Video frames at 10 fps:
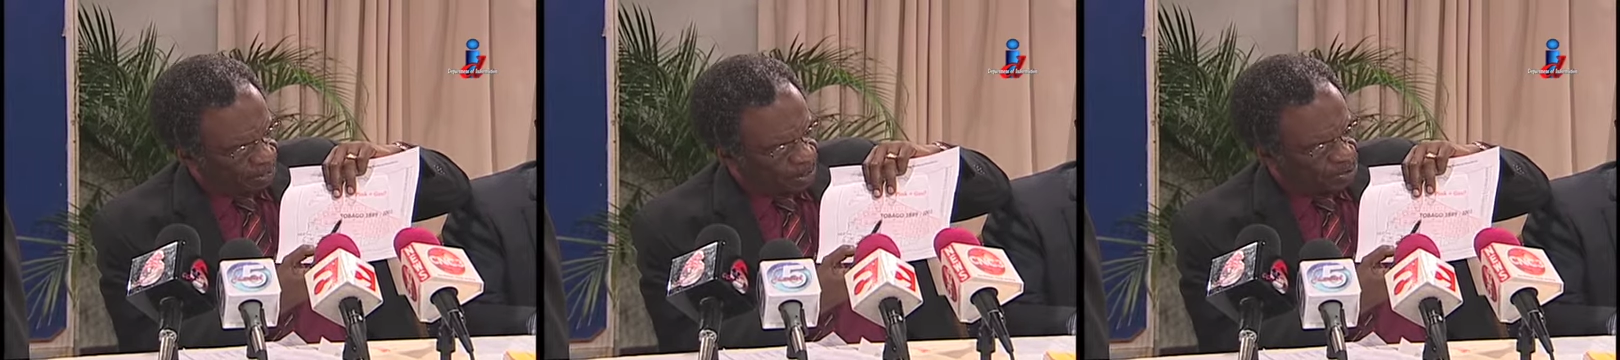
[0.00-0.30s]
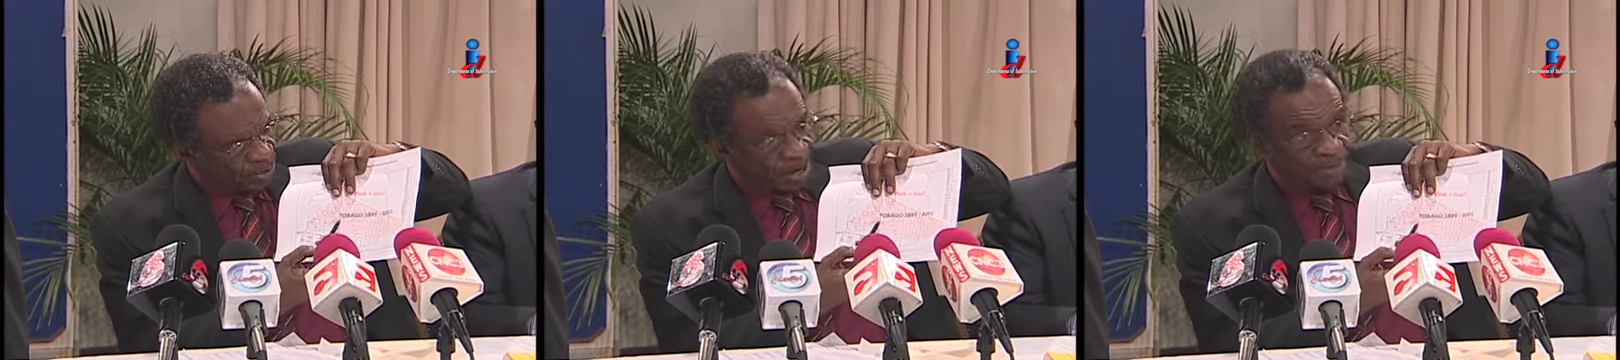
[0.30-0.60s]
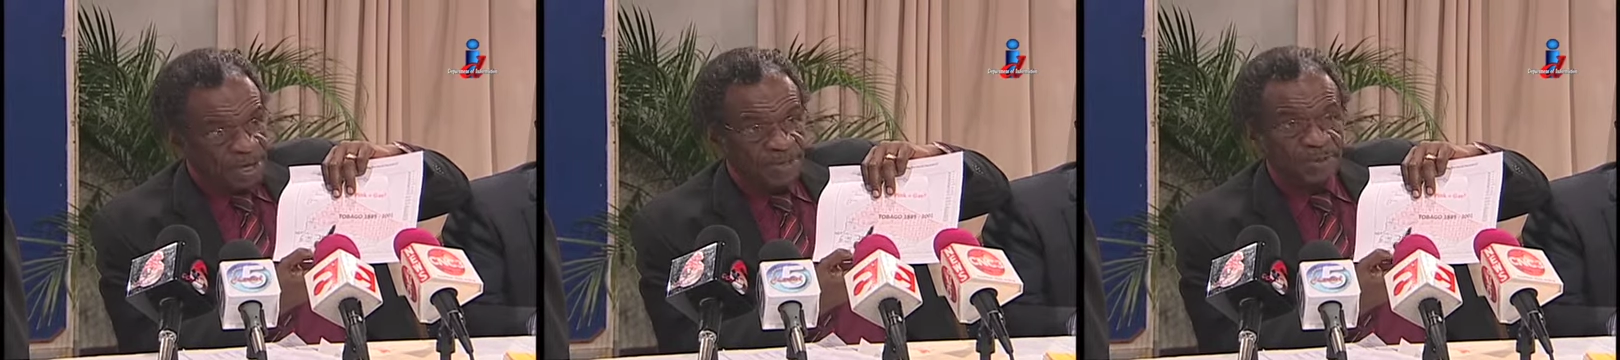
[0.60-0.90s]
this will
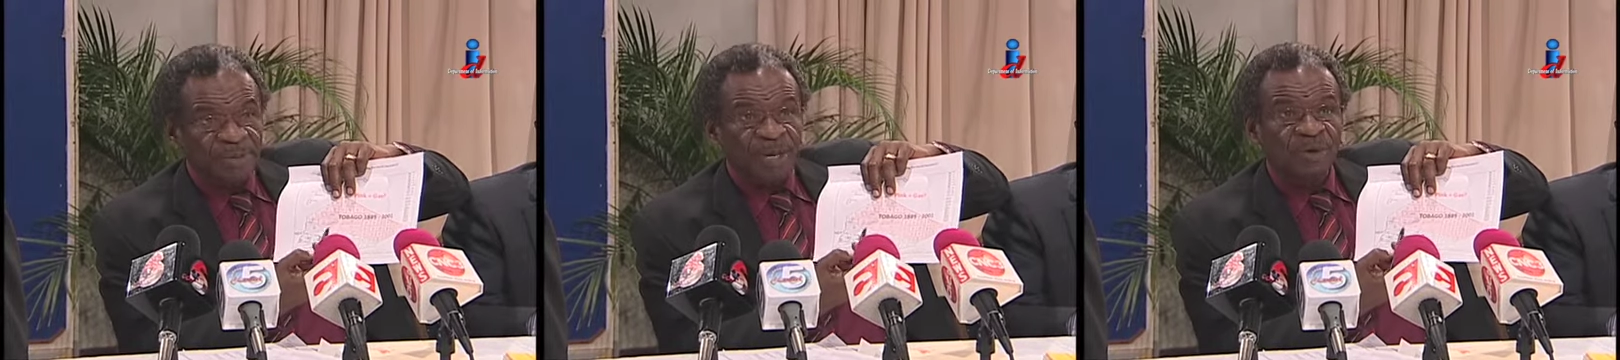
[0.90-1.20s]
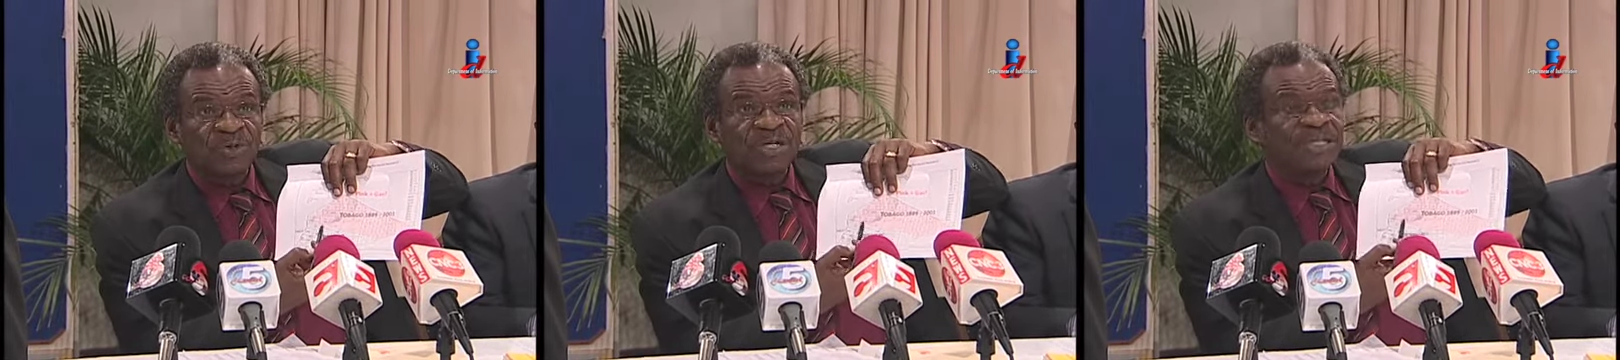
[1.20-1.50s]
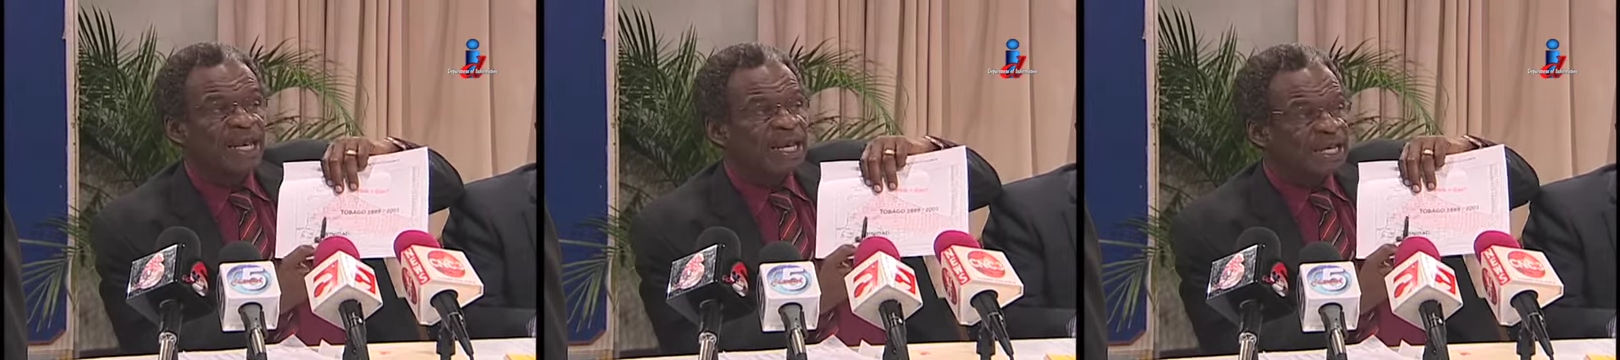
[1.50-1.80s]
have been Tobago,
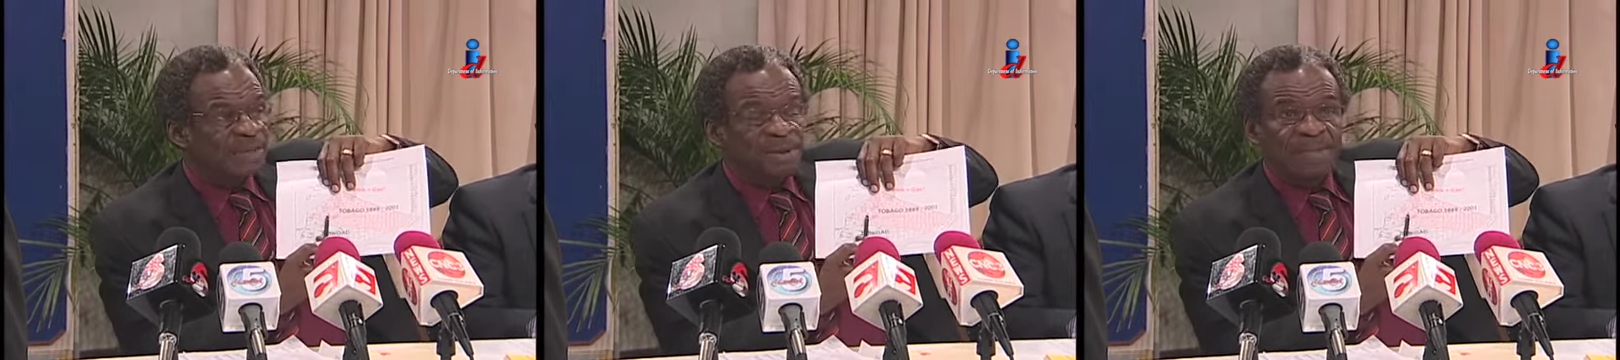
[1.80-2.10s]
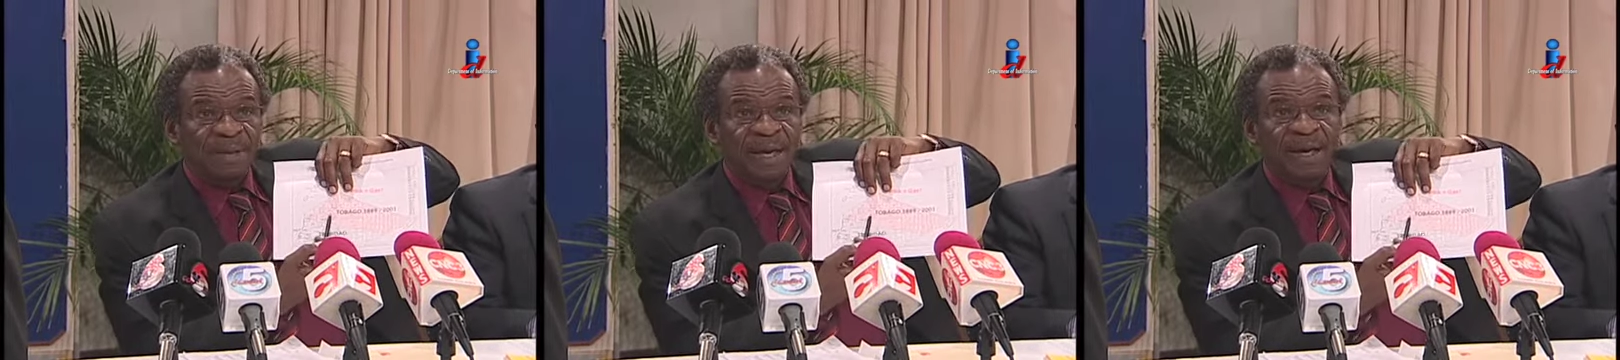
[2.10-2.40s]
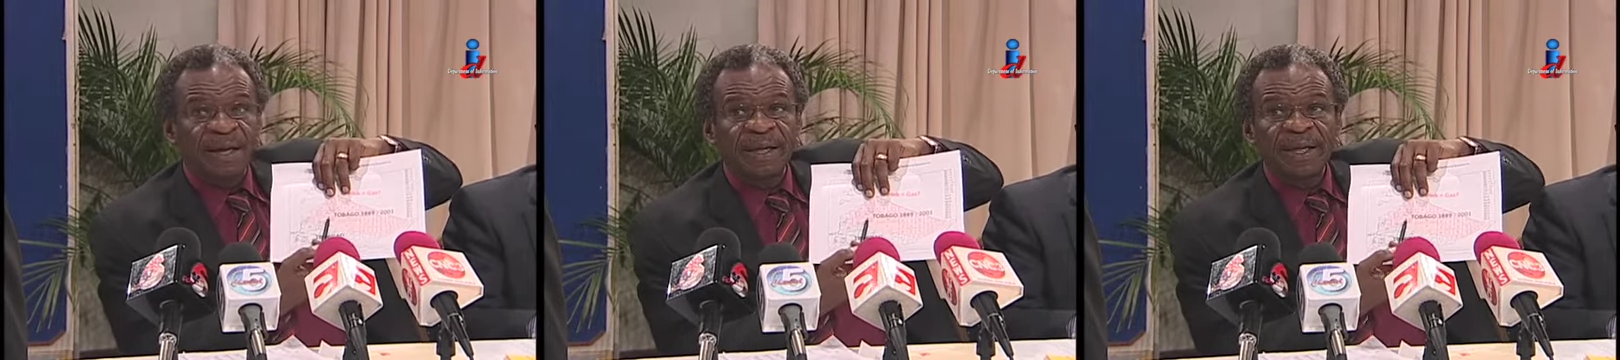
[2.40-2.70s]
just a little bit
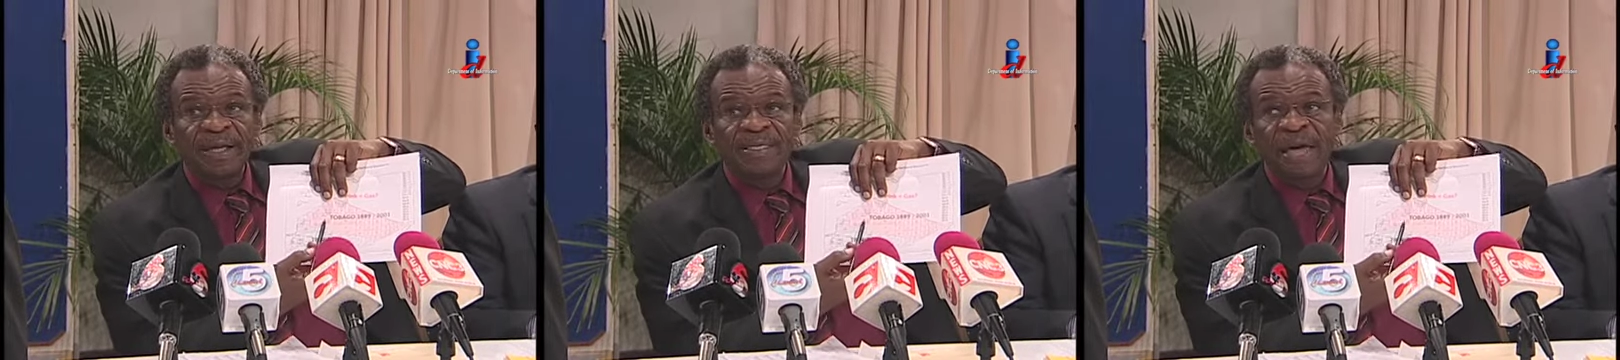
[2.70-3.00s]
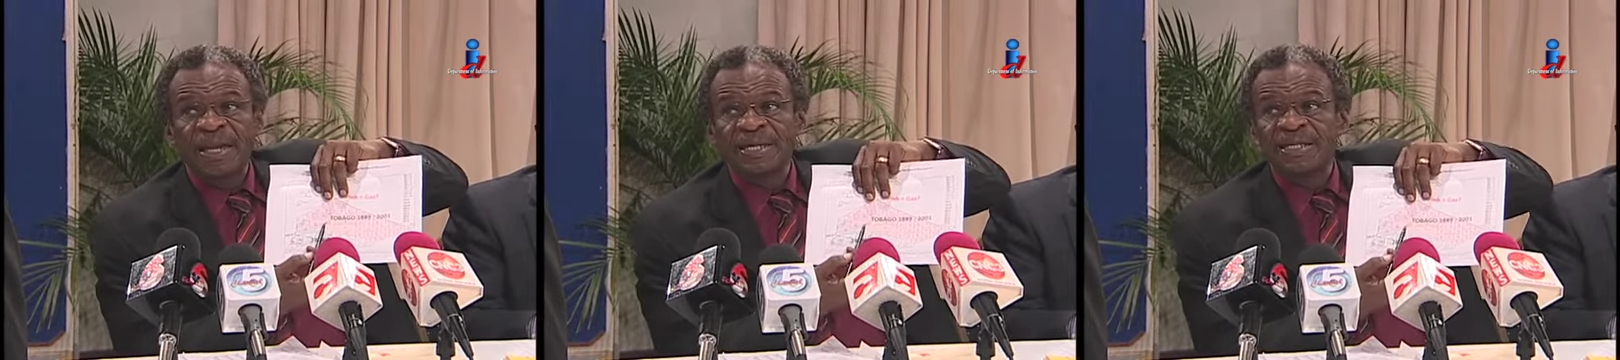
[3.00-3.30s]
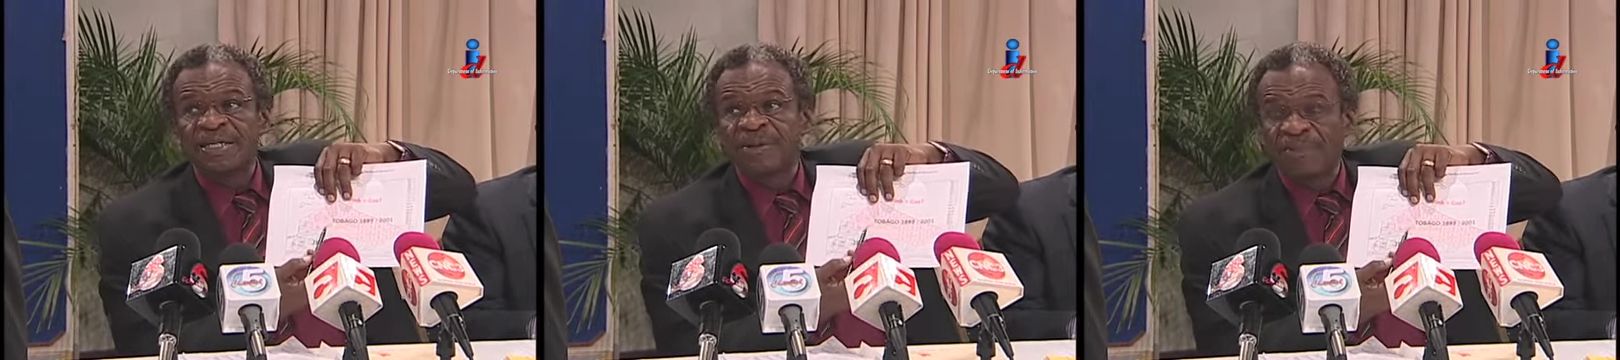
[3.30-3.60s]
bigger than it
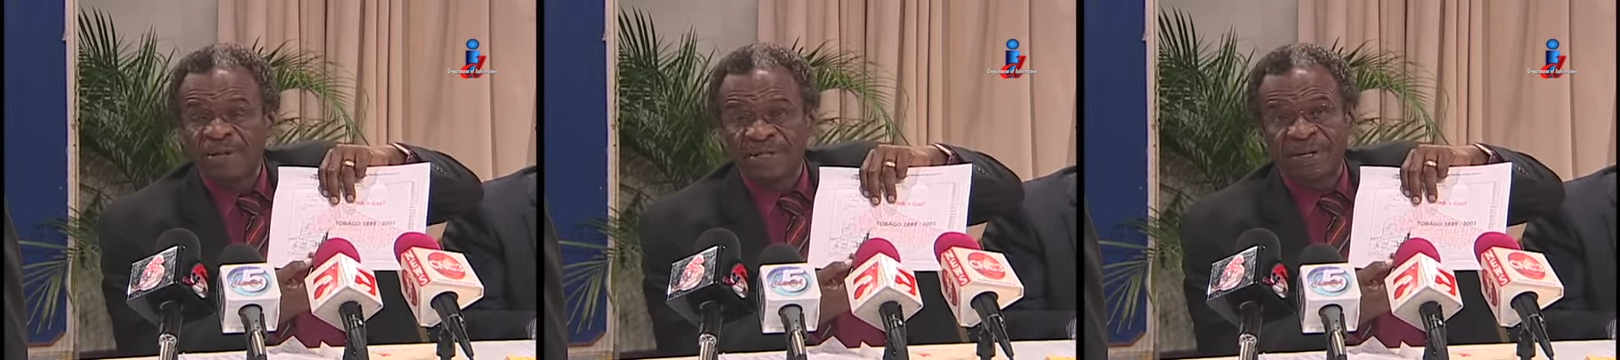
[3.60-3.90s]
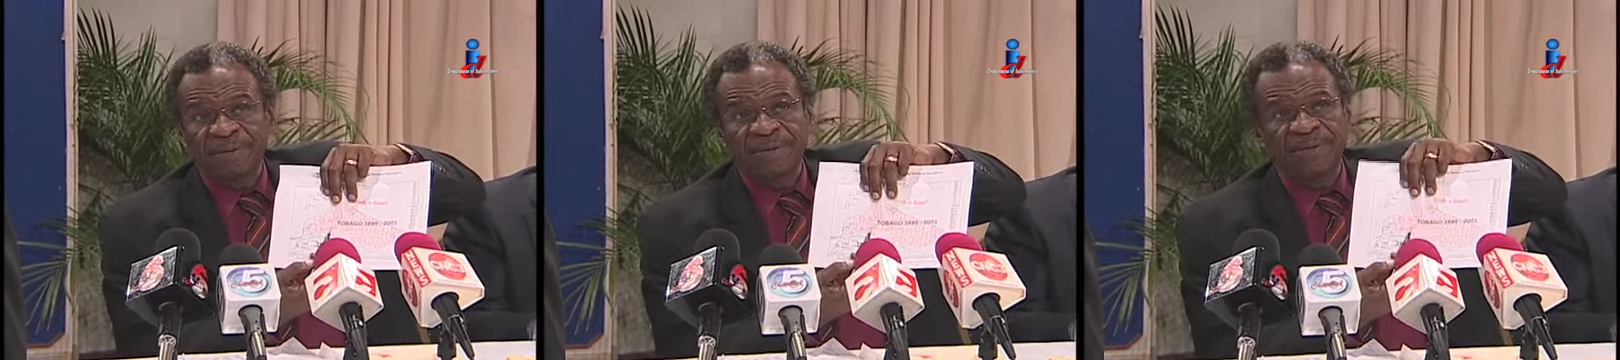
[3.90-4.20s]
is at present.